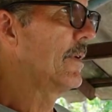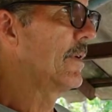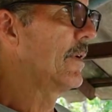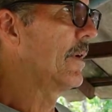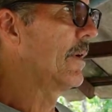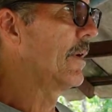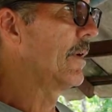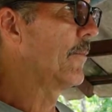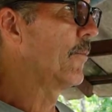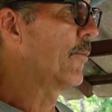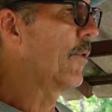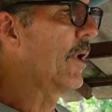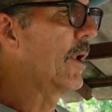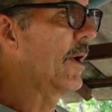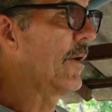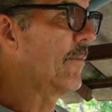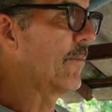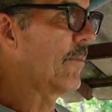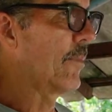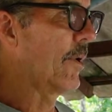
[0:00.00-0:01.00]
One
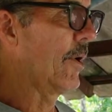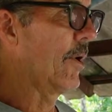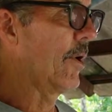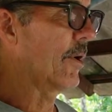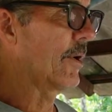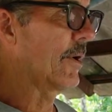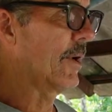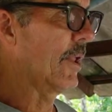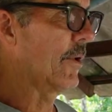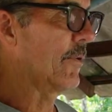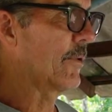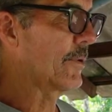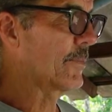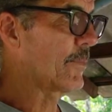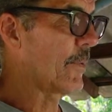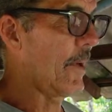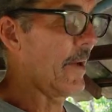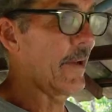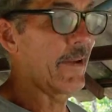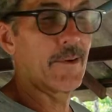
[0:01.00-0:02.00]
of them broke, another one's
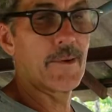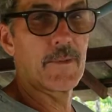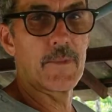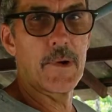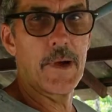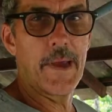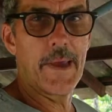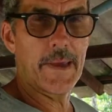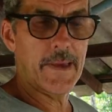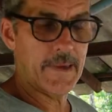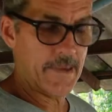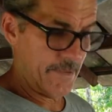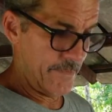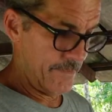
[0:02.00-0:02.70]
probably going to break.